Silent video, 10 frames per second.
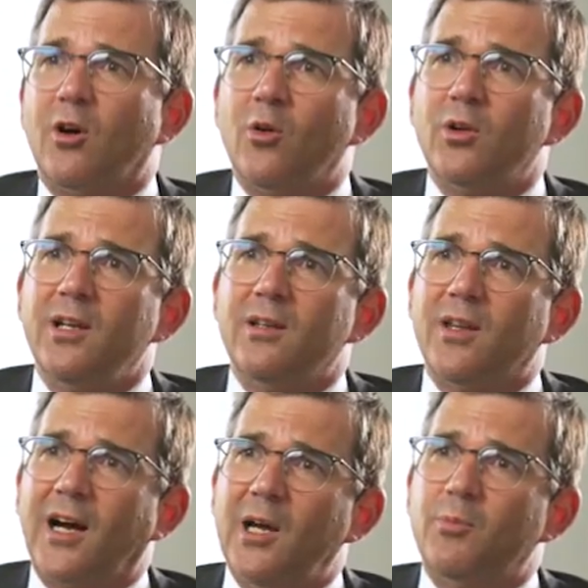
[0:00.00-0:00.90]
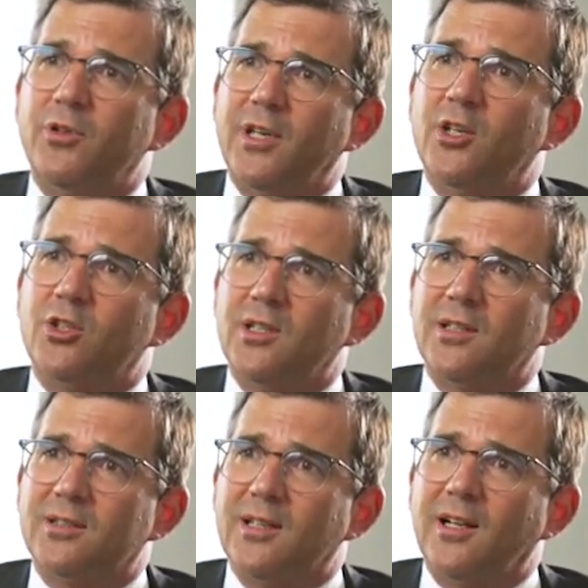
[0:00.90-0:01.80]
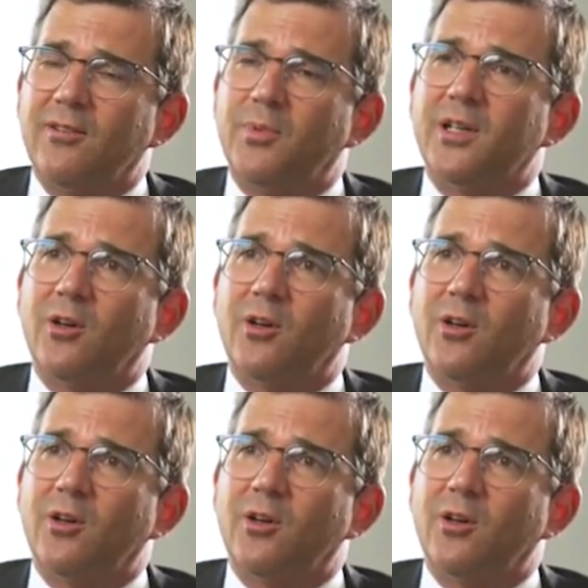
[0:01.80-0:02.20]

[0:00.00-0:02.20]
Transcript: only the hypotension itself, but